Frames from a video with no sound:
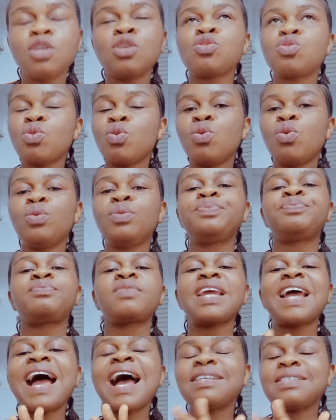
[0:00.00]
So
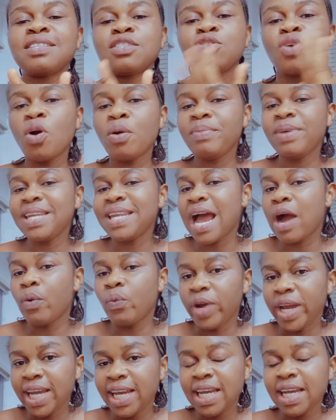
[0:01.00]
as it's coming
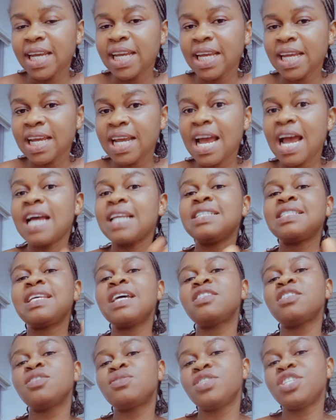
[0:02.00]
that way and it's
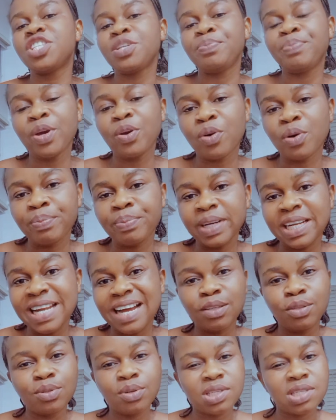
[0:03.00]
getting to the shipping company
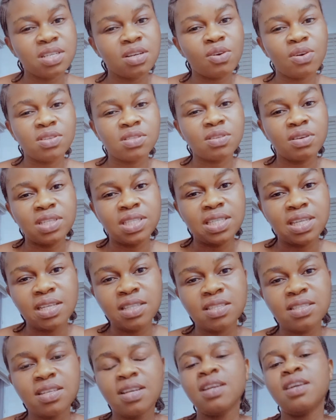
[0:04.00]
that doesn't
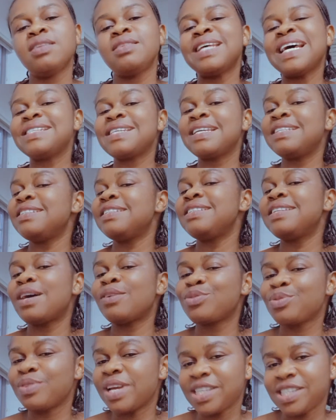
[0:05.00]
consolidate, they are sending it
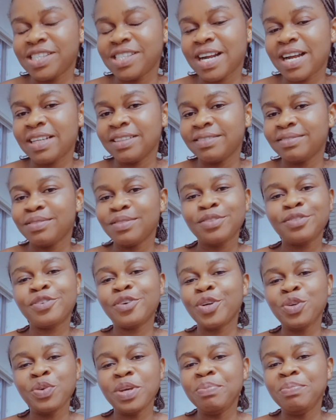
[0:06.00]
down to Nigeria
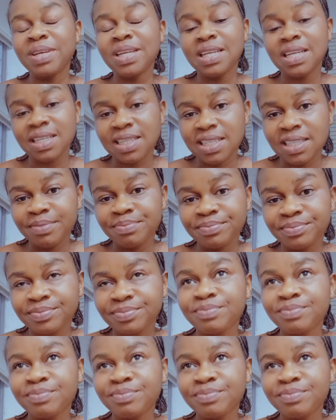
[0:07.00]
for you immediately.